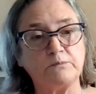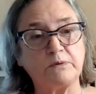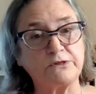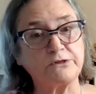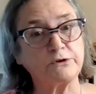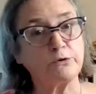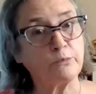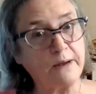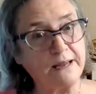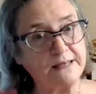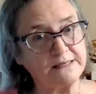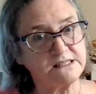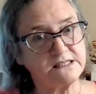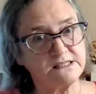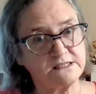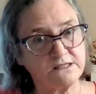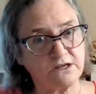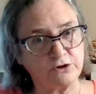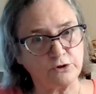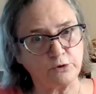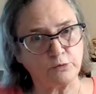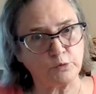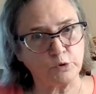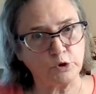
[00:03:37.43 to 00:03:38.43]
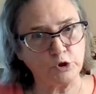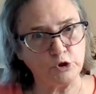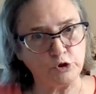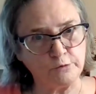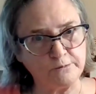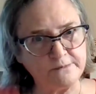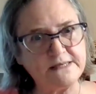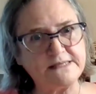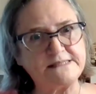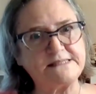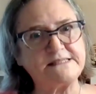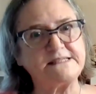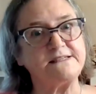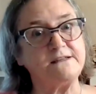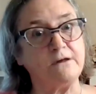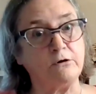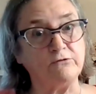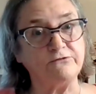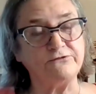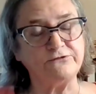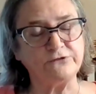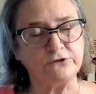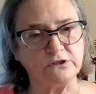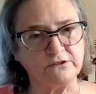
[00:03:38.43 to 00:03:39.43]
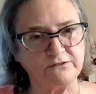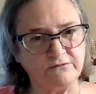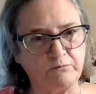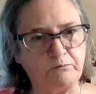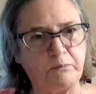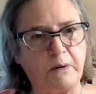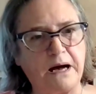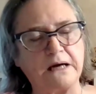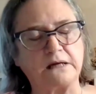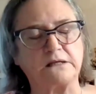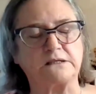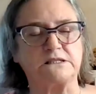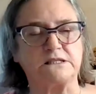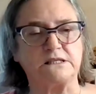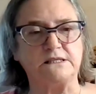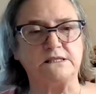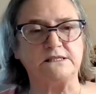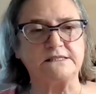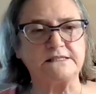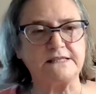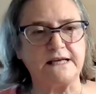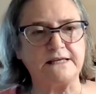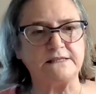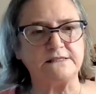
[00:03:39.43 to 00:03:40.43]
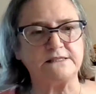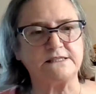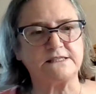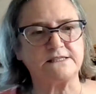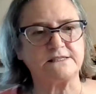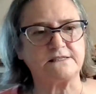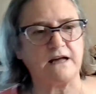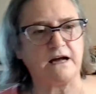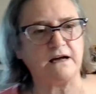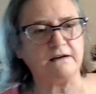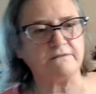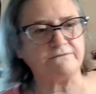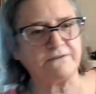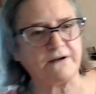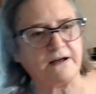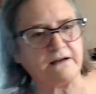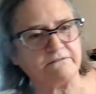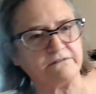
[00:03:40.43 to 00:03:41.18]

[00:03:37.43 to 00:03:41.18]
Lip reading: but the rest of the room is still full of boxes and stuff.